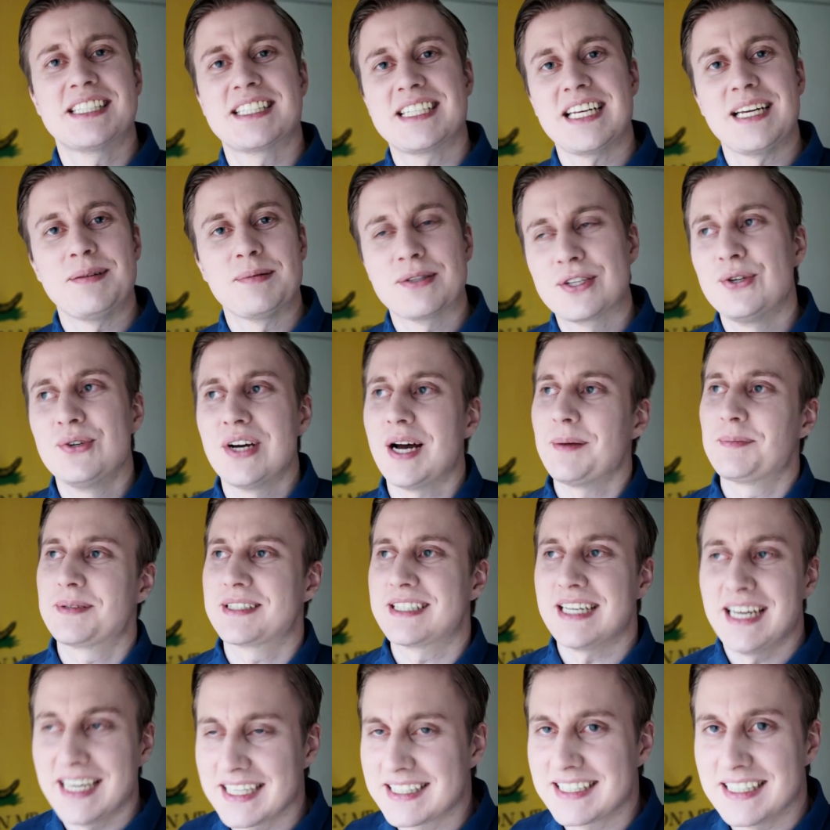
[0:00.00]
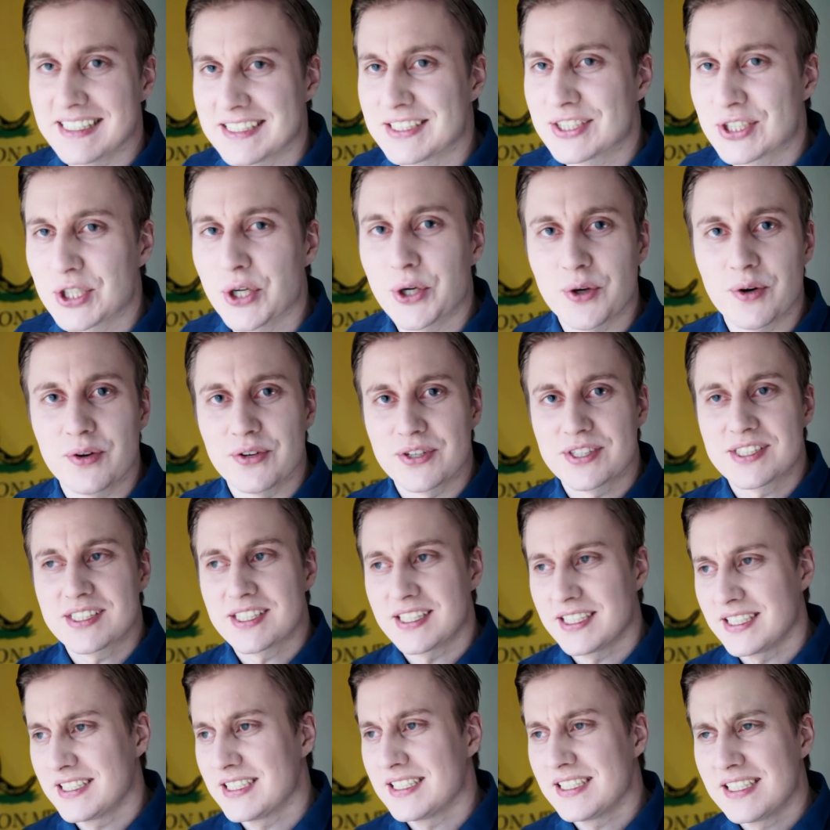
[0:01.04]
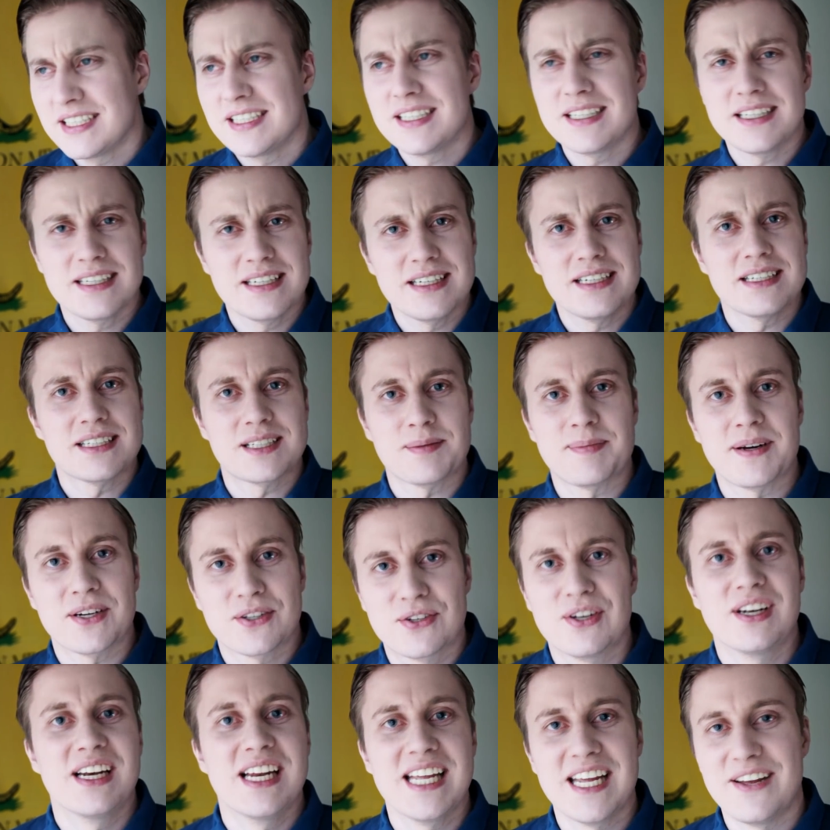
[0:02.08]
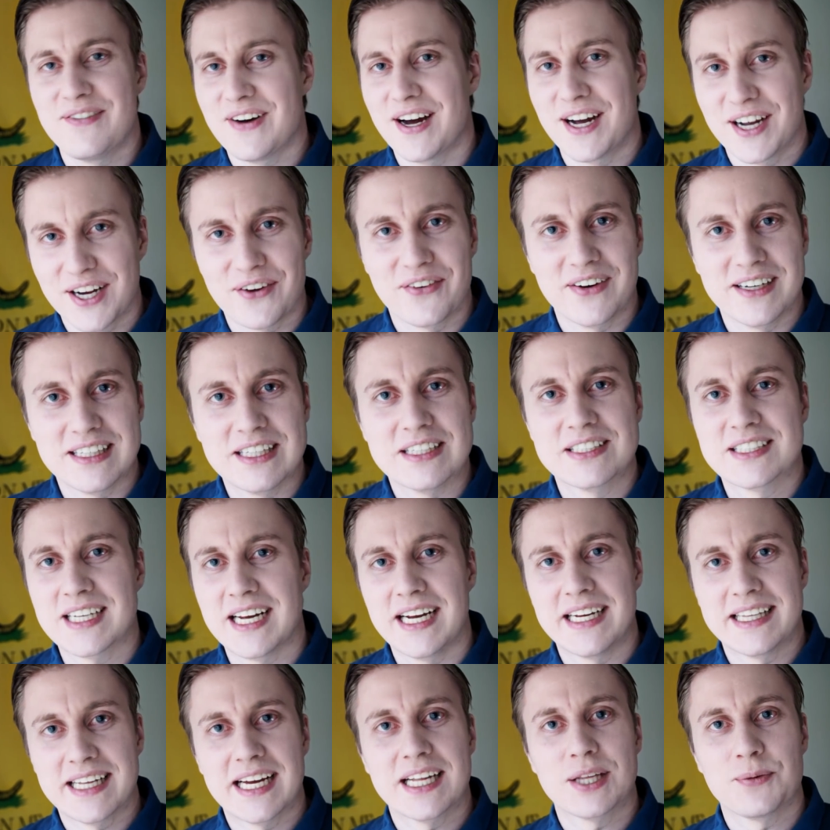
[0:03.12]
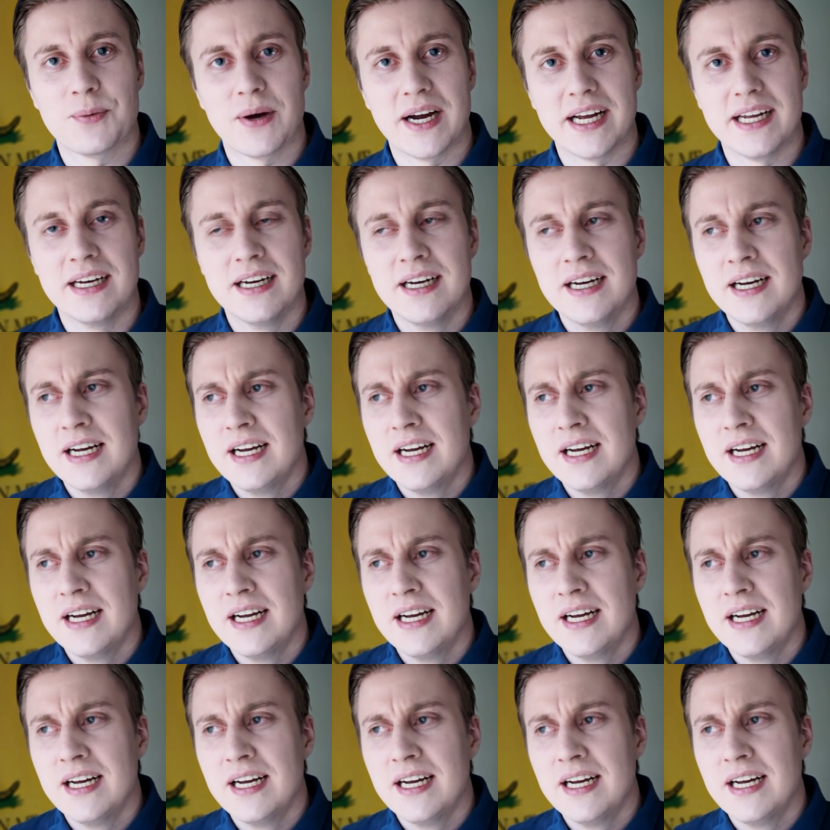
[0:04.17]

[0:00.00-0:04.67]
seem too upset that Soros is about to leave Hungary, to say it that way.